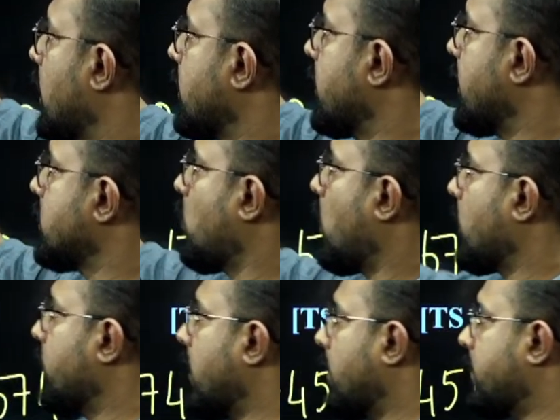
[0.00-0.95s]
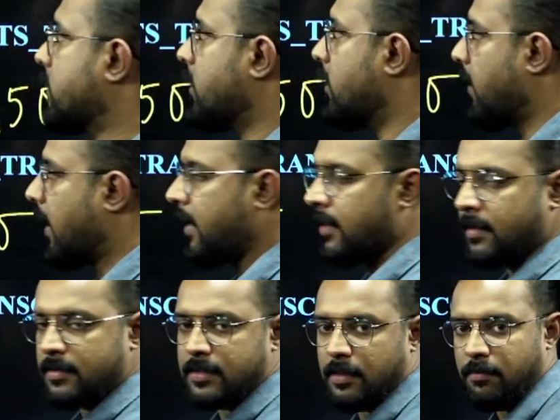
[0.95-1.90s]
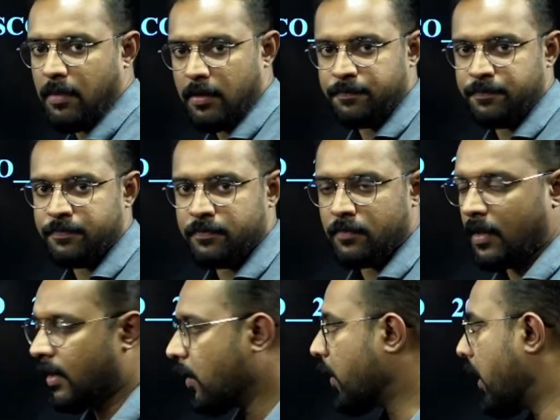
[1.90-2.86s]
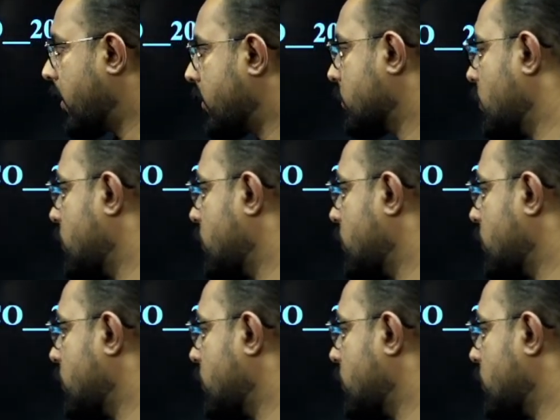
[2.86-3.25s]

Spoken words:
That is what we represent by sigma. Okay, so you